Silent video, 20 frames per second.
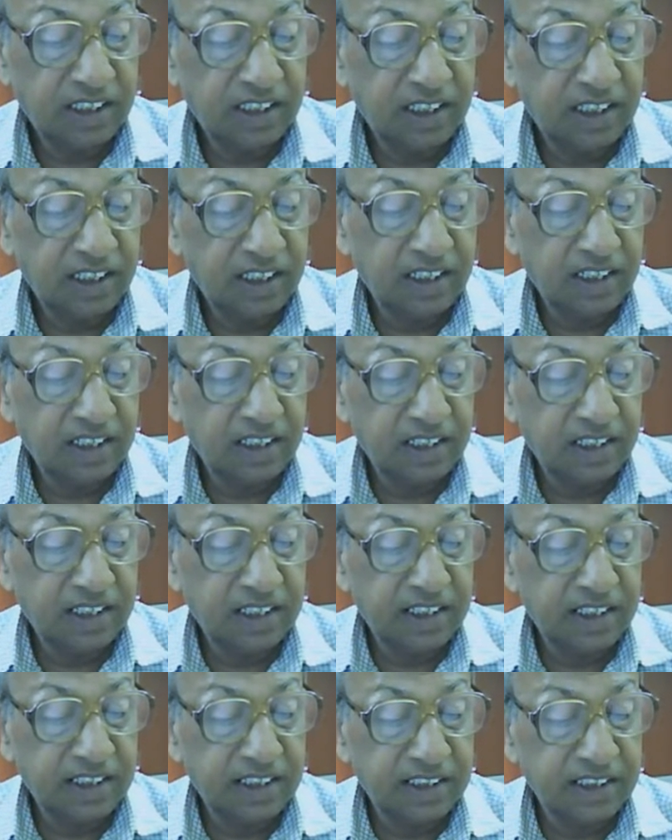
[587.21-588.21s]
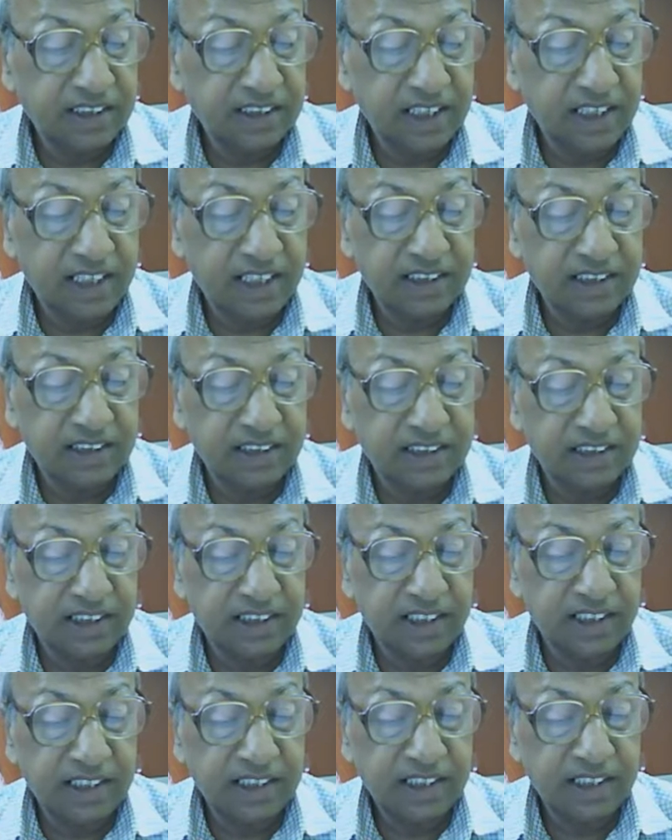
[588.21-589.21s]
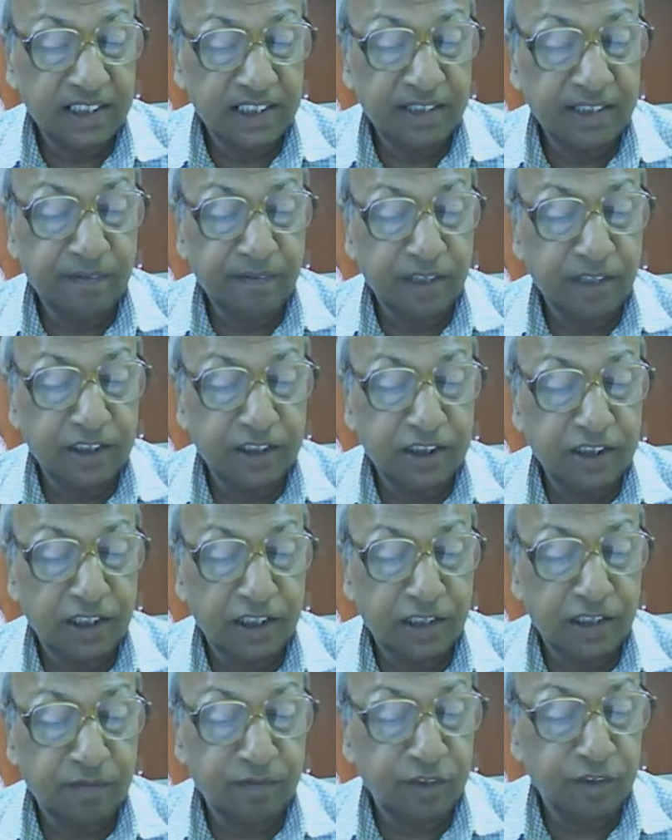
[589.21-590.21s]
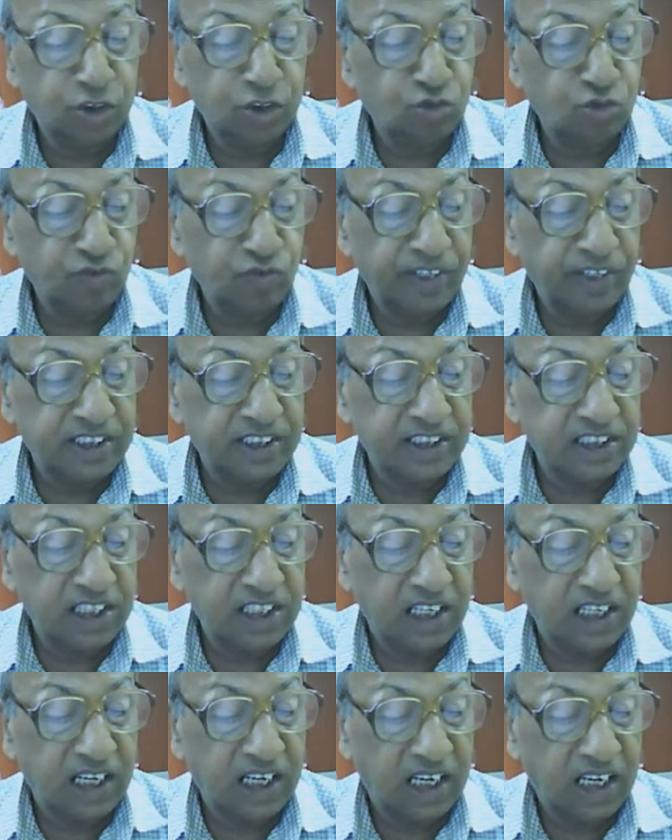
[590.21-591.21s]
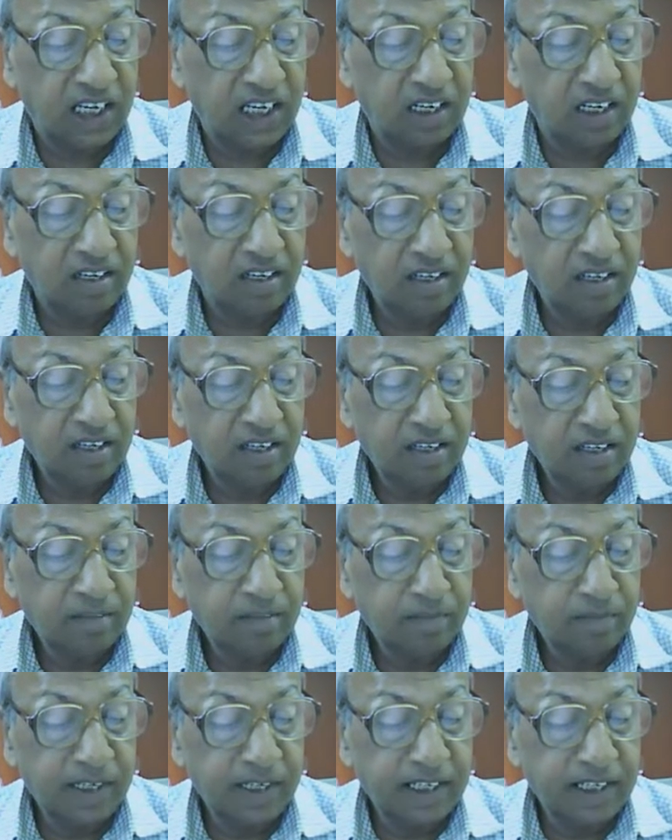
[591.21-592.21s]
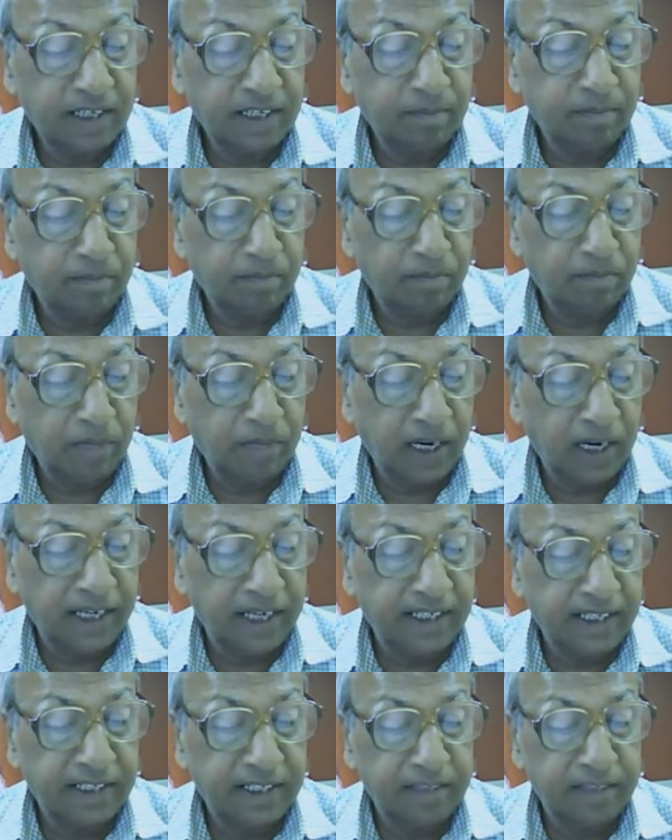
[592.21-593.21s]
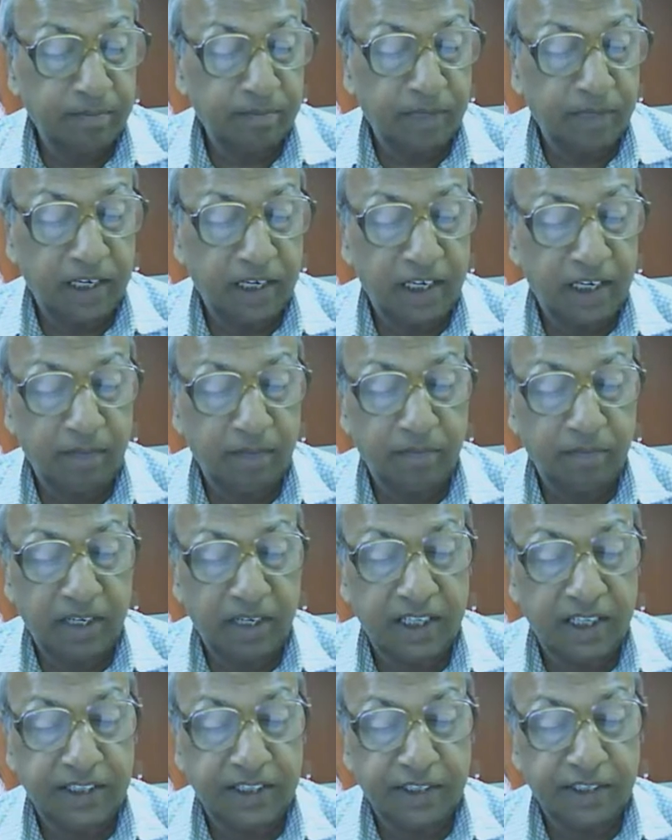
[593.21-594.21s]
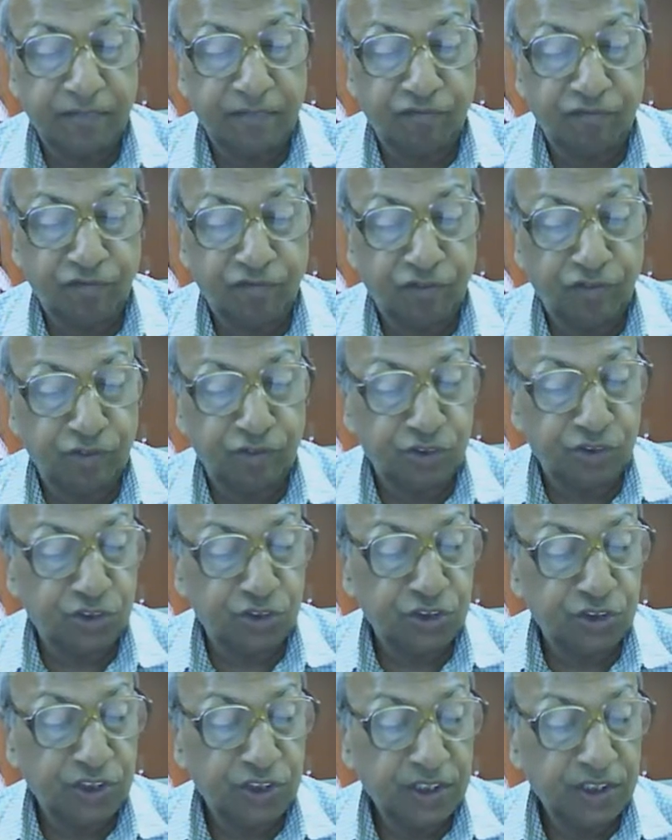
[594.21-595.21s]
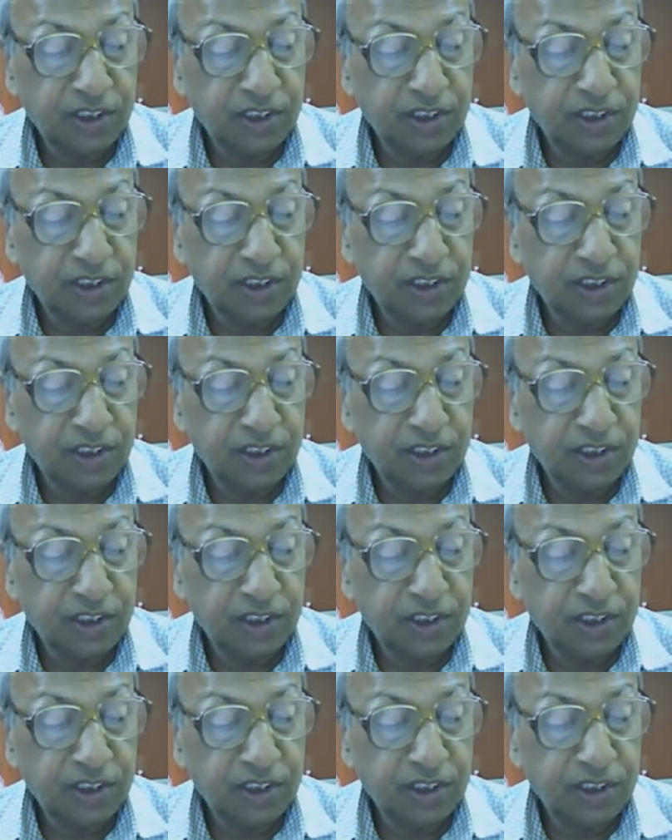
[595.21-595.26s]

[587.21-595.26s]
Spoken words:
India criticized the invasion of the Suez Canal by combined military force